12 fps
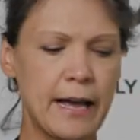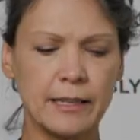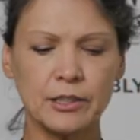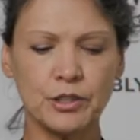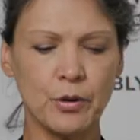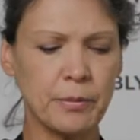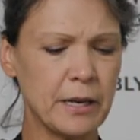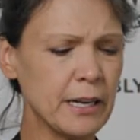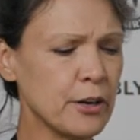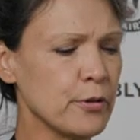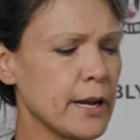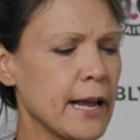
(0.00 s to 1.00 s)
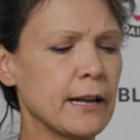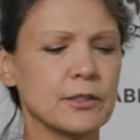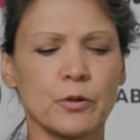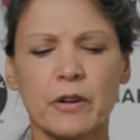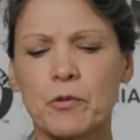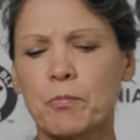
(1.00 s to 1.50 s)
And so I'm going to create
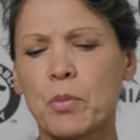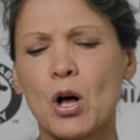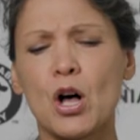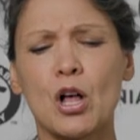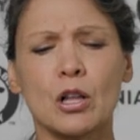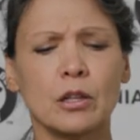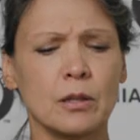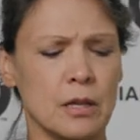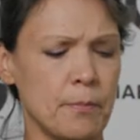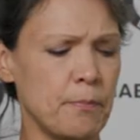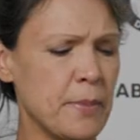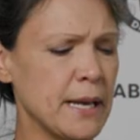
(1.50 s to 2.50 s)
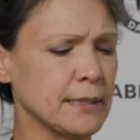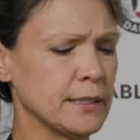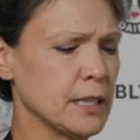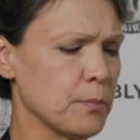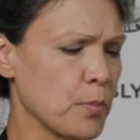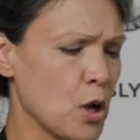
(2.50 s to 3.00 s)
sort of a ball, a
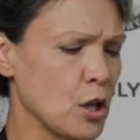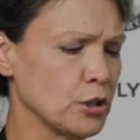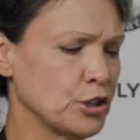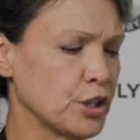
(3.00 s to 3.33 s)
basic ball